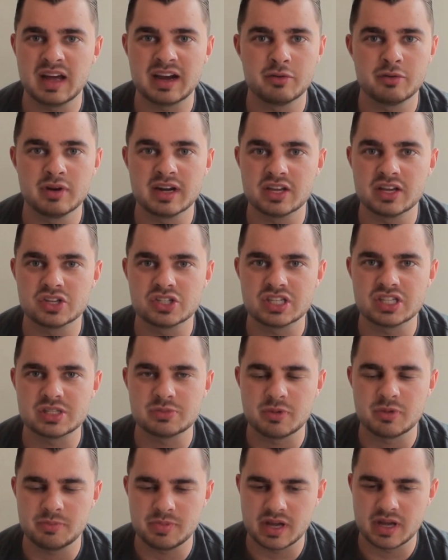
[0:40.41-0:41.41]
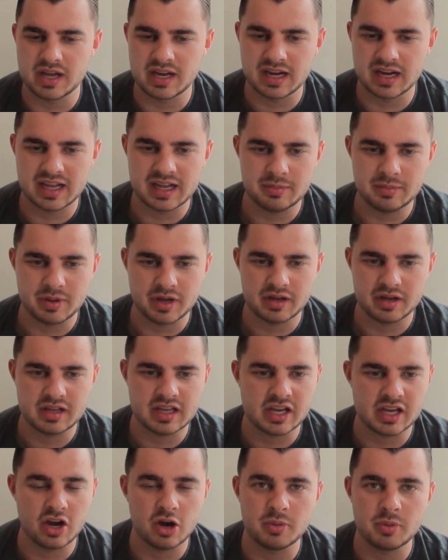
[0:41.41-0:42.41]
Had a really good season with Burnley, but
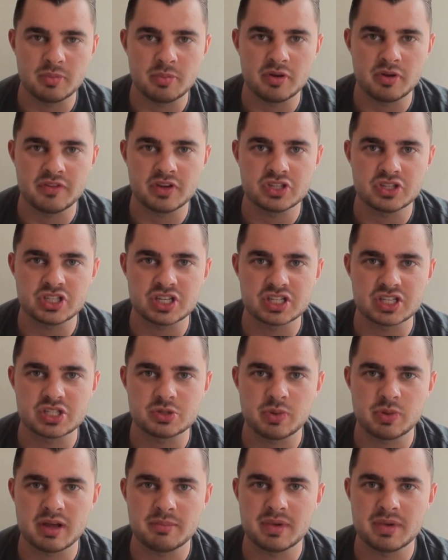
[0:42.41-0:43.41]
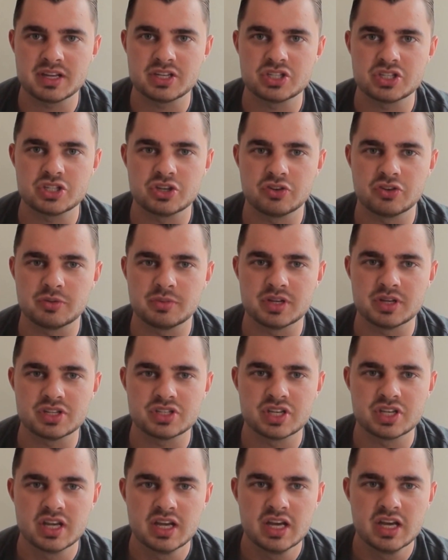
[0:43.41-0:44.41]
you got to be putting those chances away in major
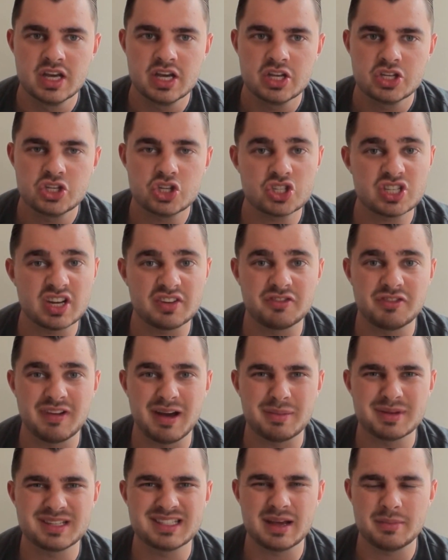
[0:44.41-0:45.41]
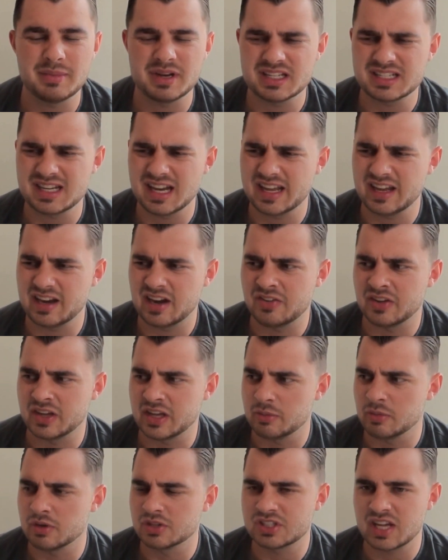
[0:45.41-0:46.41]
tournaments. Just after about 10 minutes later, I
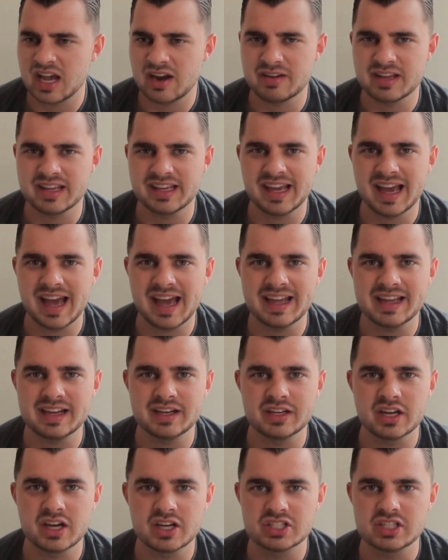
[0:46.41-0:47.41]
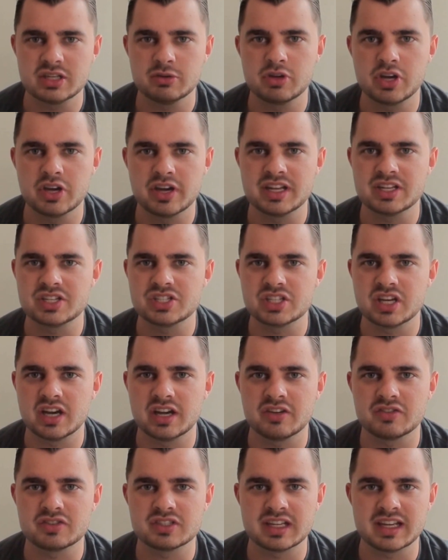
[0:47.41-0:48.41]
think it was, Harry Kane, nice little cut
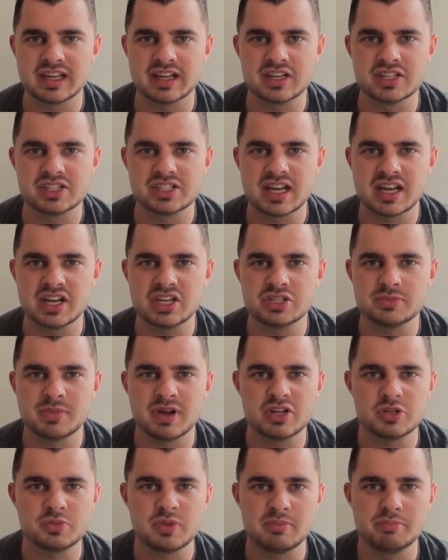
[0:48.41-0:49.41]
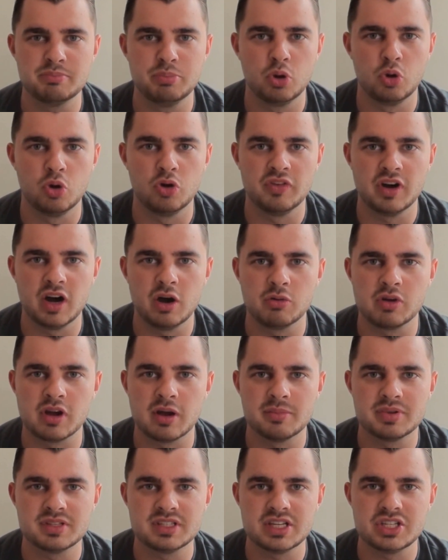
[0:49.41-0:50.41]
inside. Obviously England's danger man, he's been poor the whole
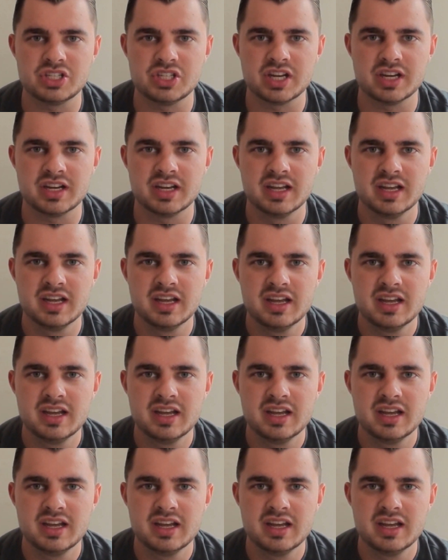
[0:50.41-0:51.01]
competition.